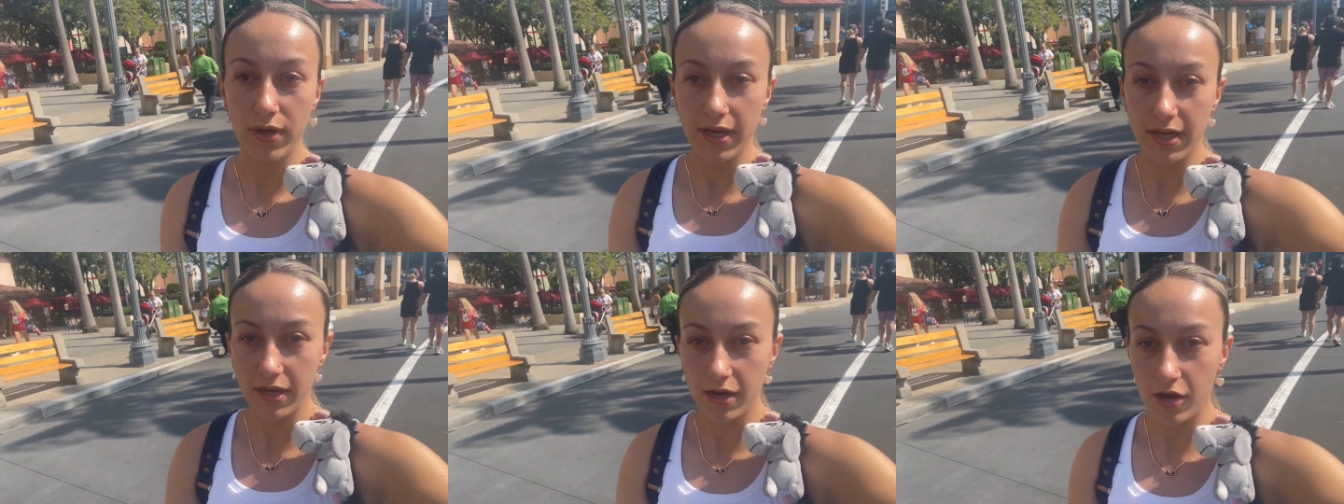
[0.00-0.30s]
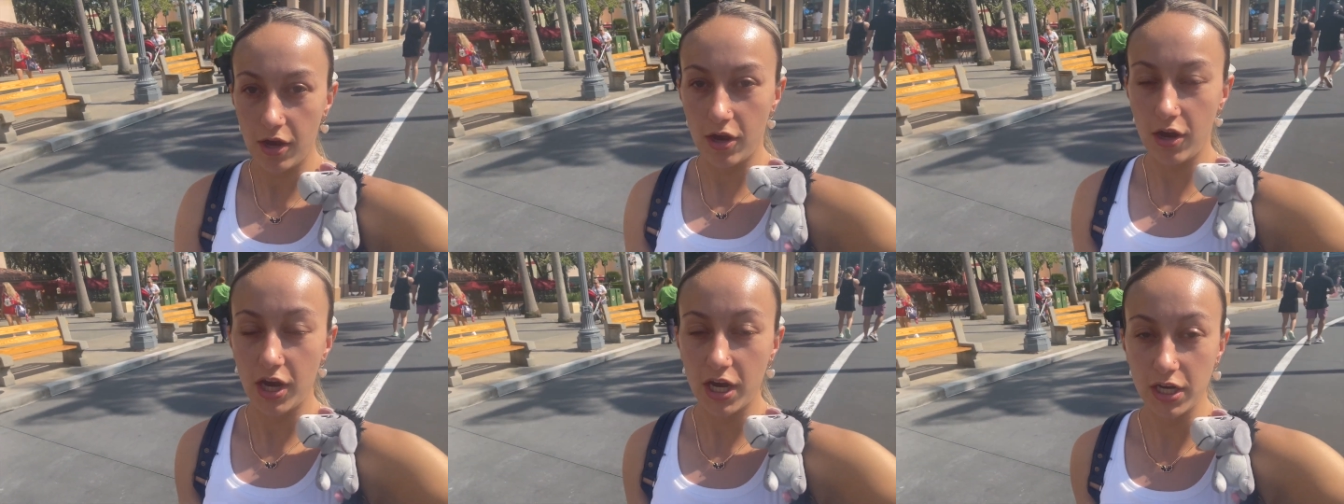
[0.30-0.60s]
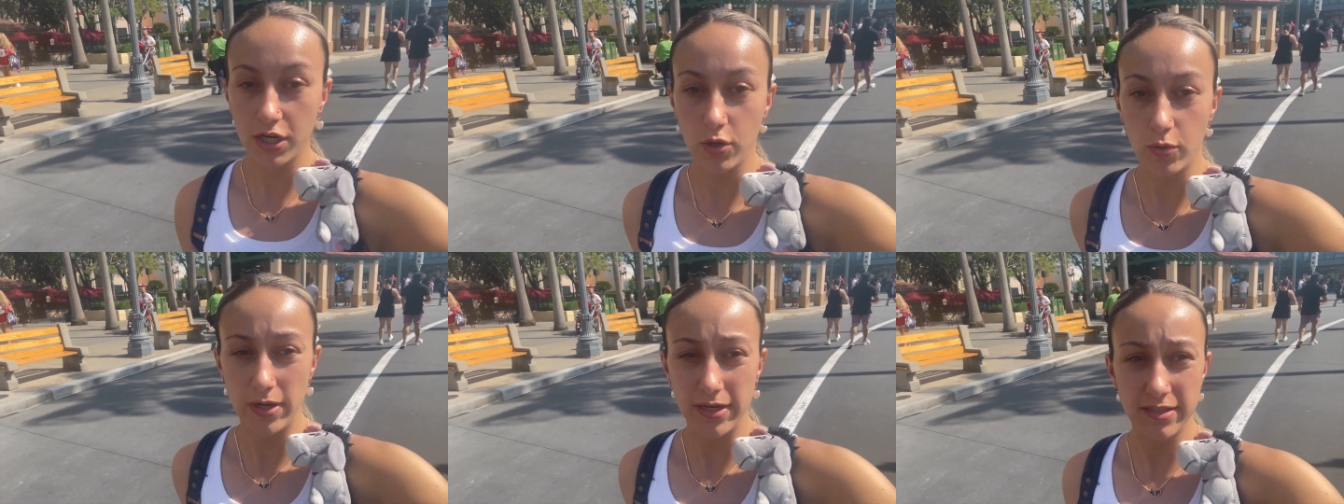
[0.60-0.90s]
We
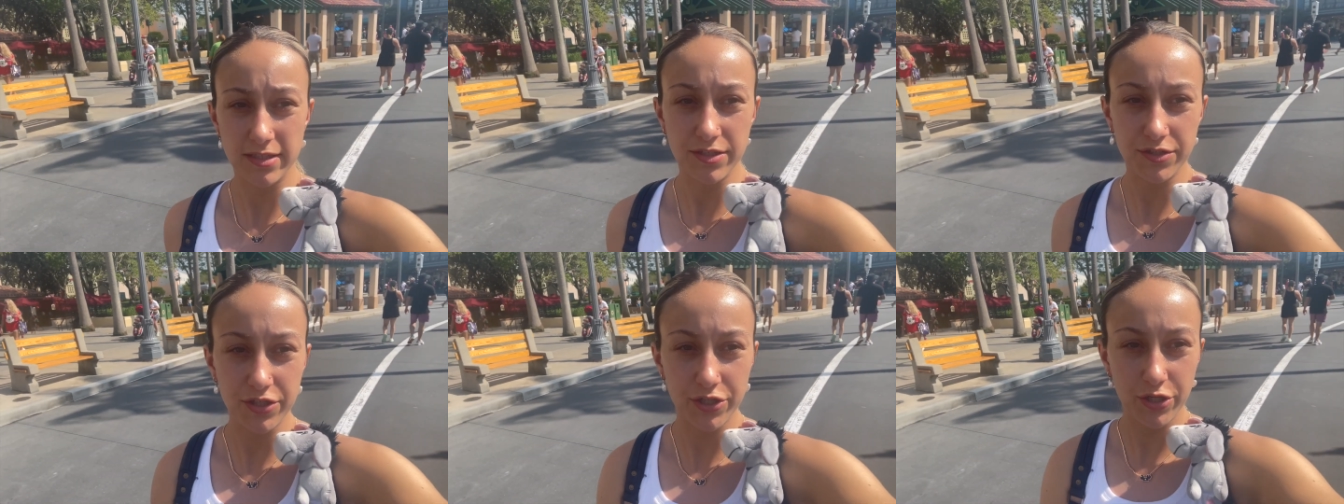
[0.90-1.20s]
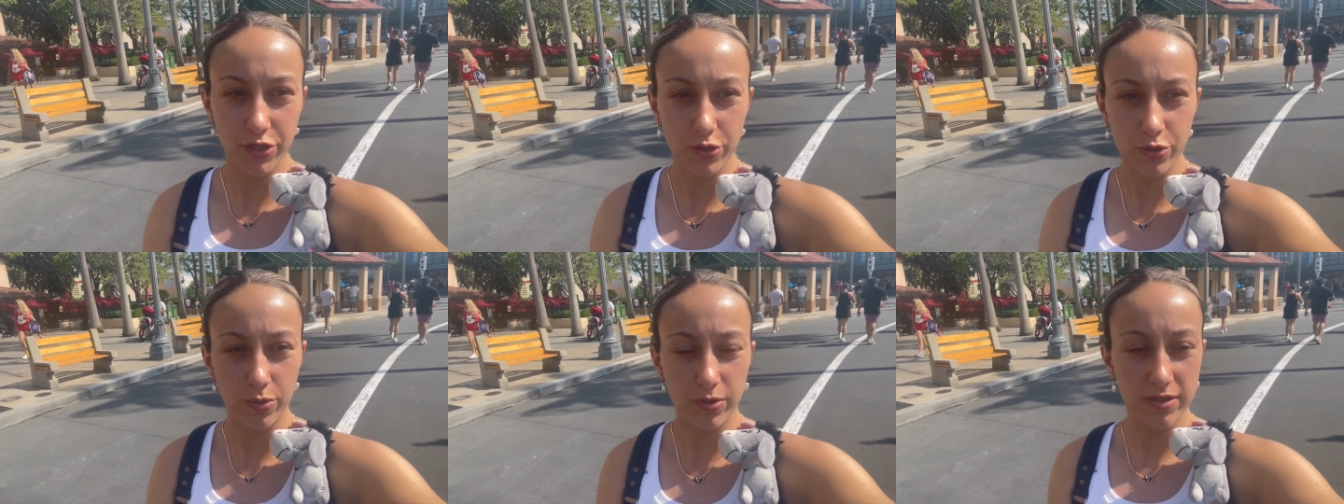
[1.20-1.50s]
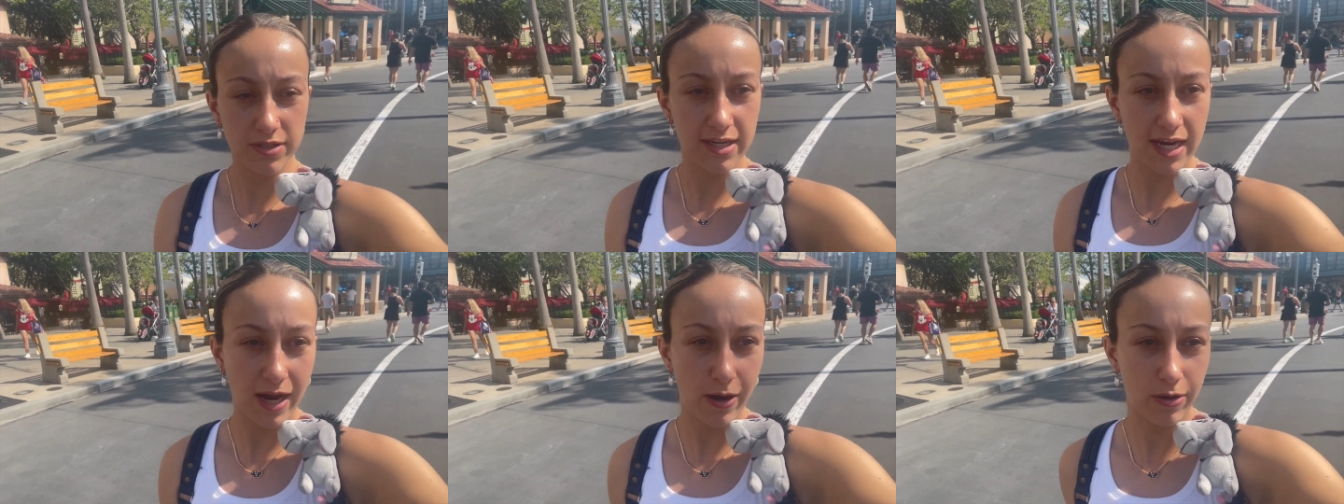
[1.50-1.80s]
are going to do
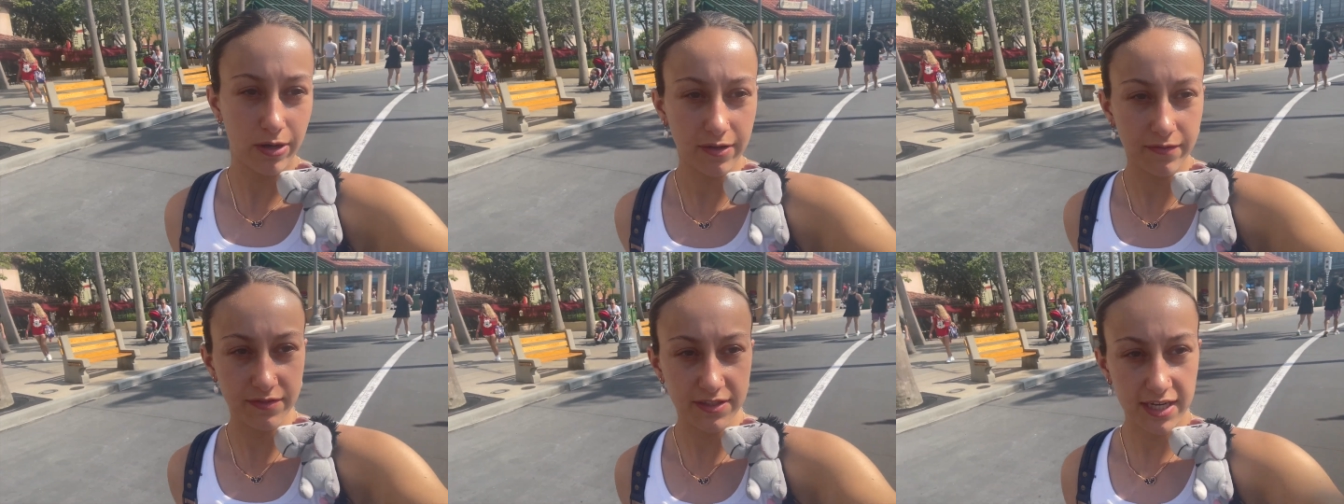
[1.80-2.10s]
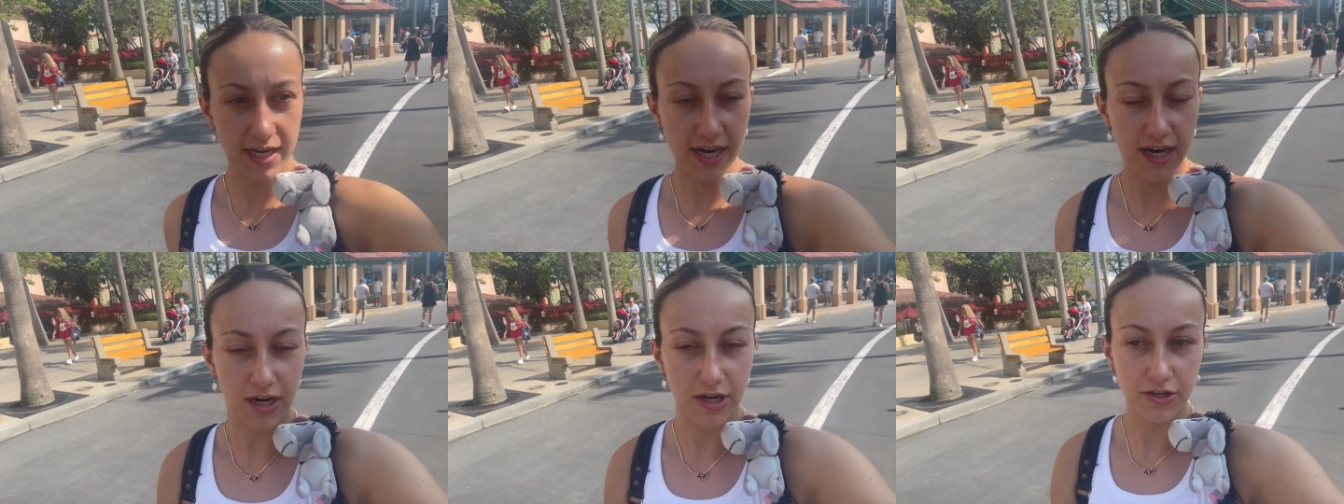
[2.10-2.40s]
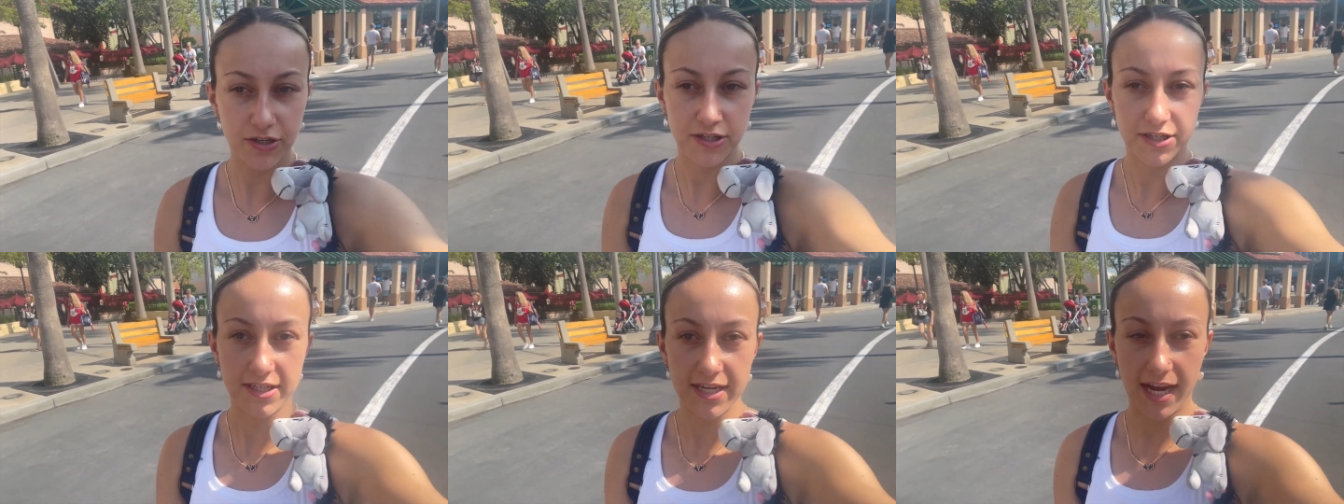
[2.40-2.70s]
Tower of
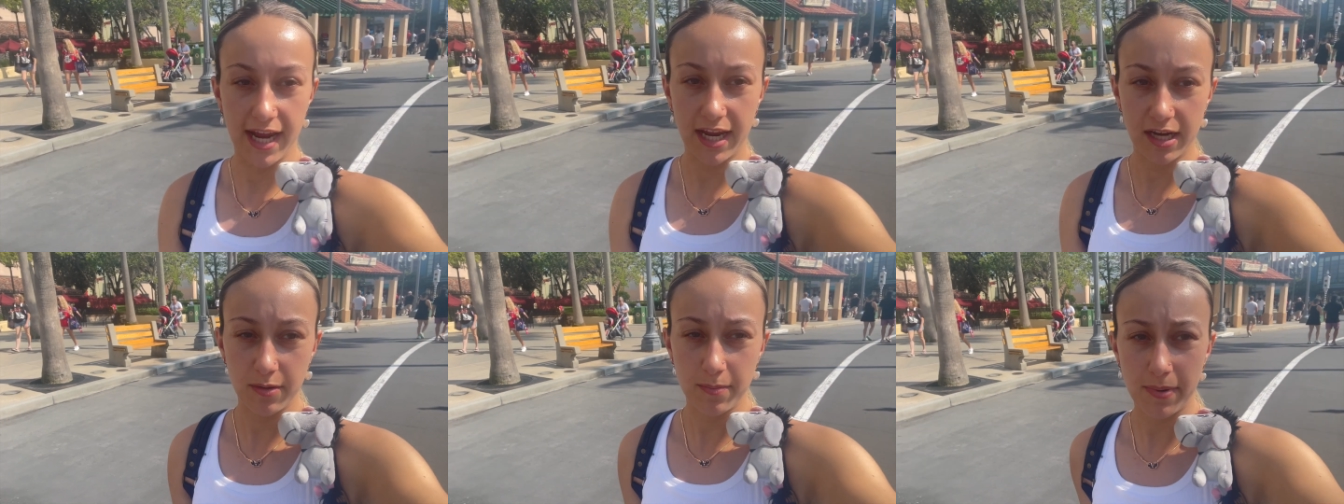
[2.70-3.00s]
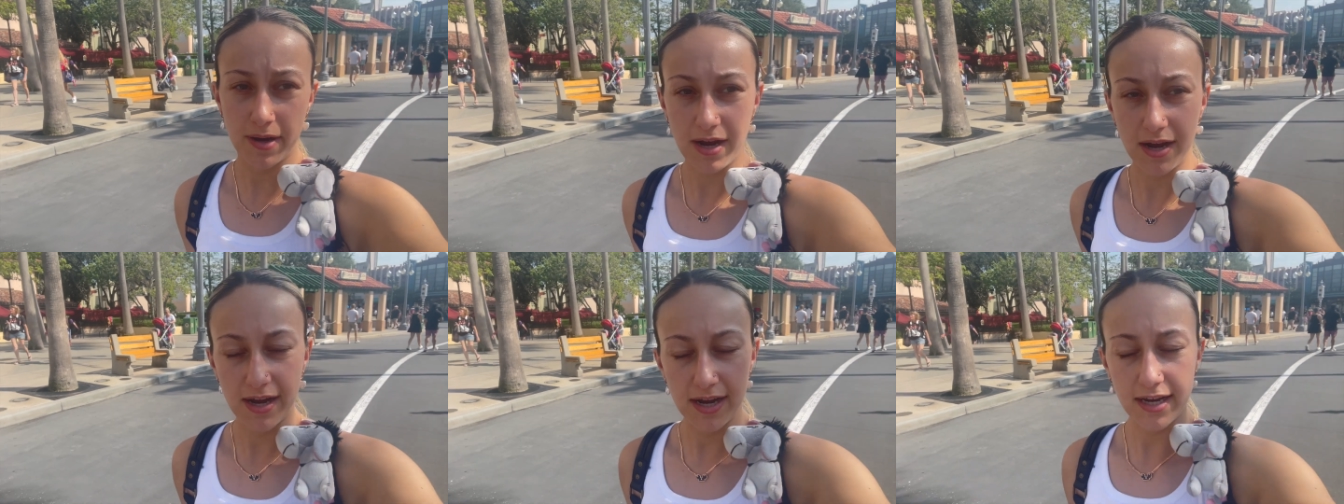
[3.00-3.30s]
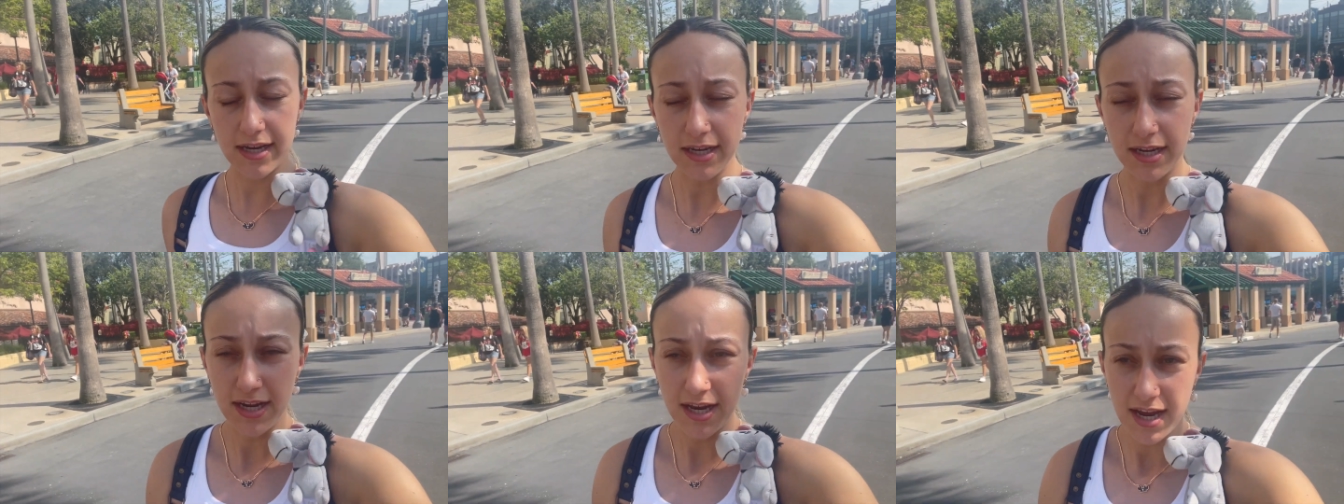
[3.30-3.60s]
Terror
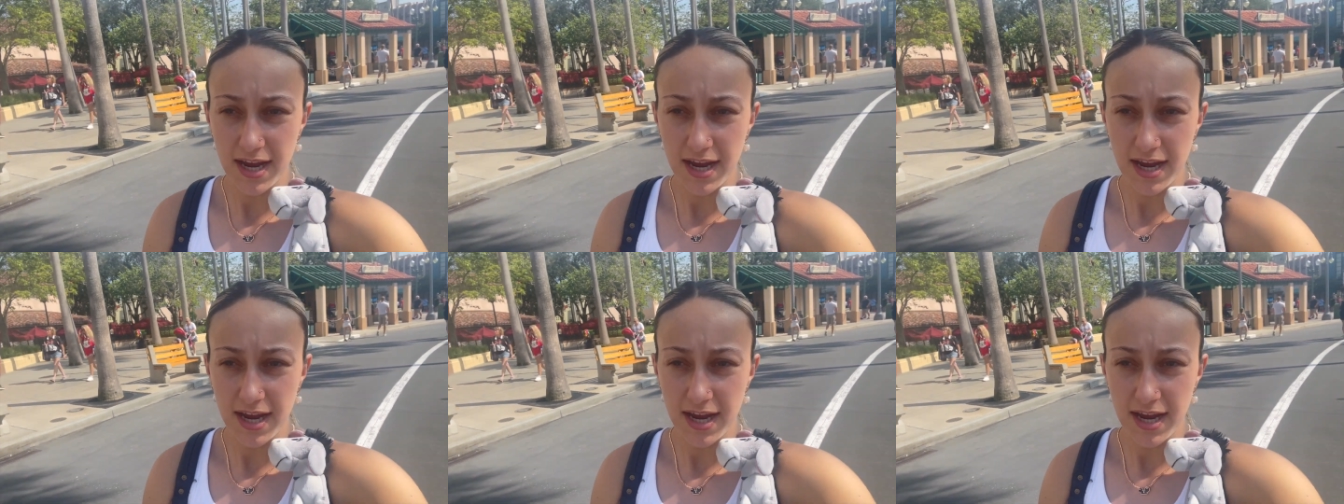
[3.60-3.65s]
Standby.